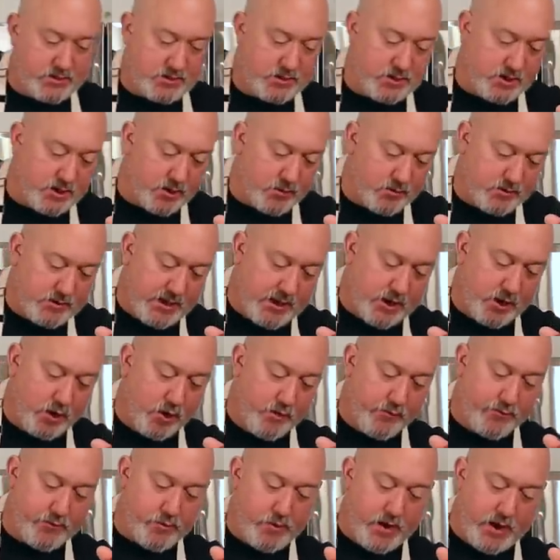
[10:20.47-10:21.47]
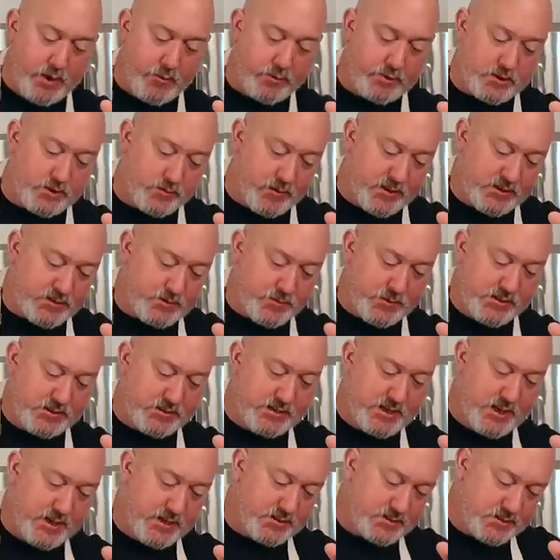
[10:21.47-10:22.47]
kind of override what the recipe
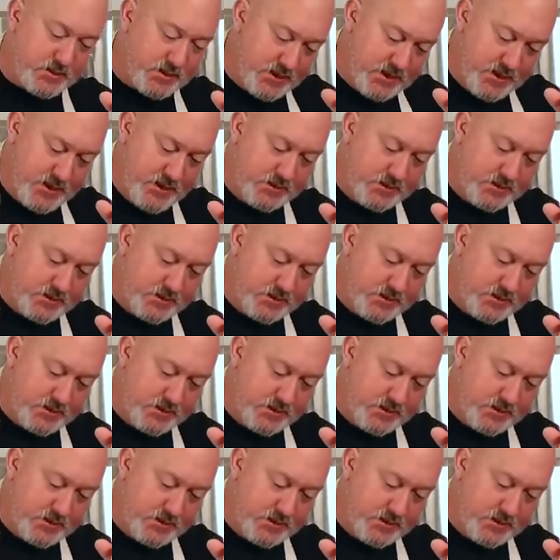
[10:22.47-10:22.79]
says.